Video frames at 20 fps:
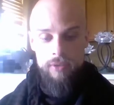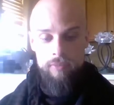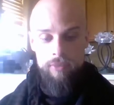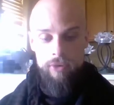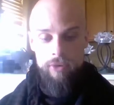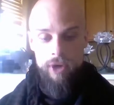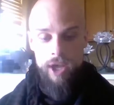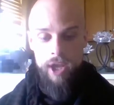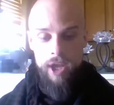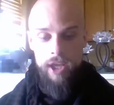
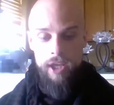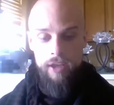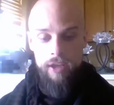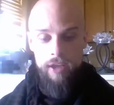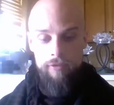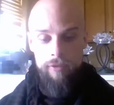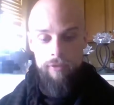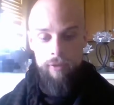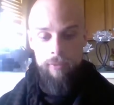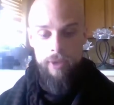praying
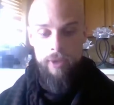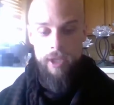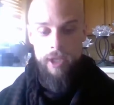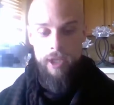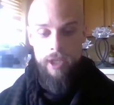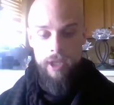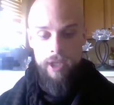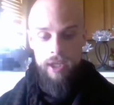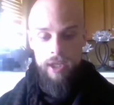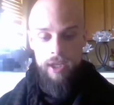for
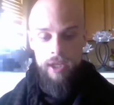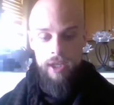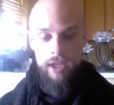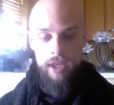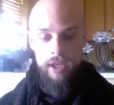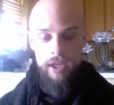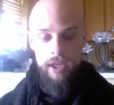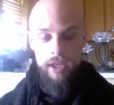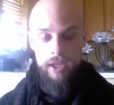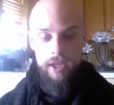me,
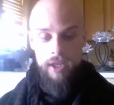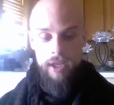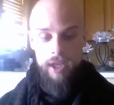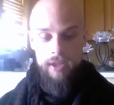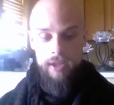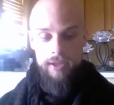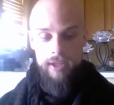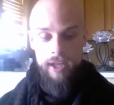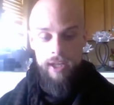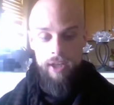
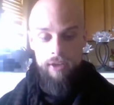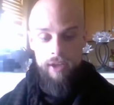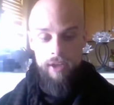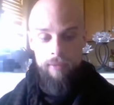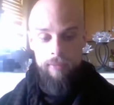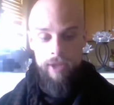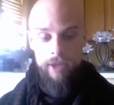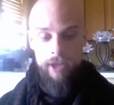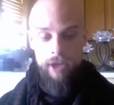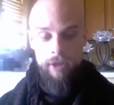not that I'll
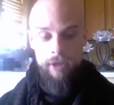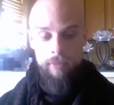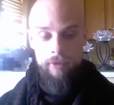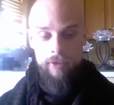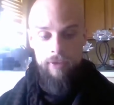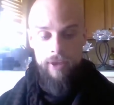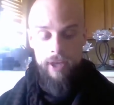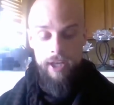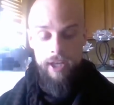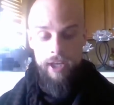get better, but
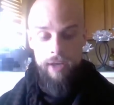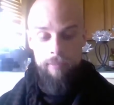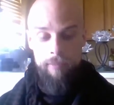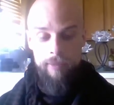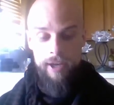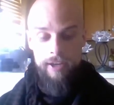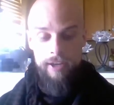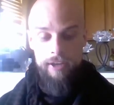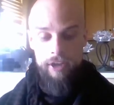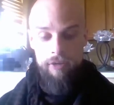that I come
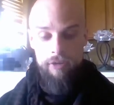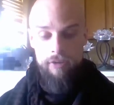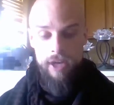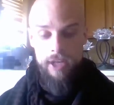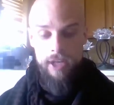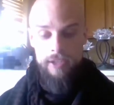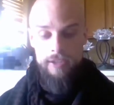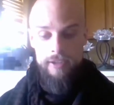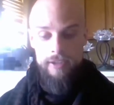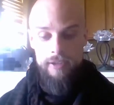back to
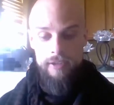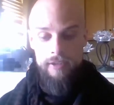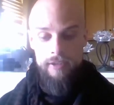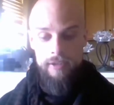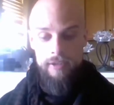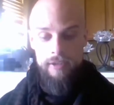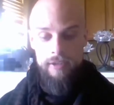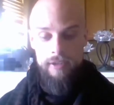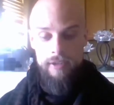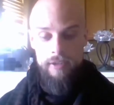Christ
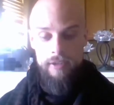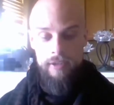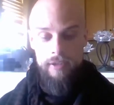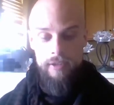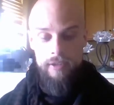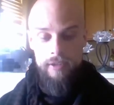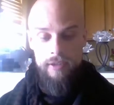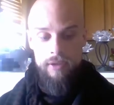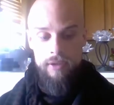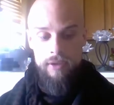
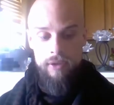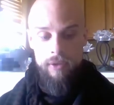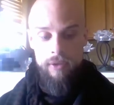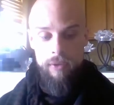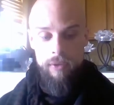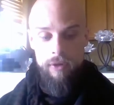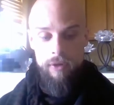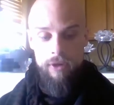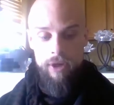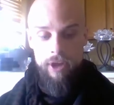
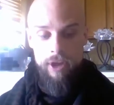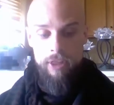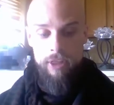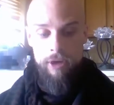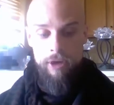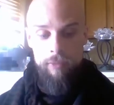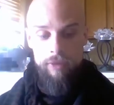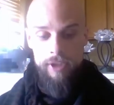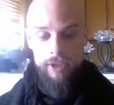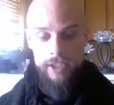or
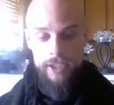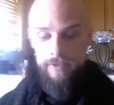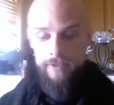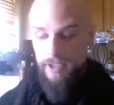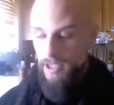their belief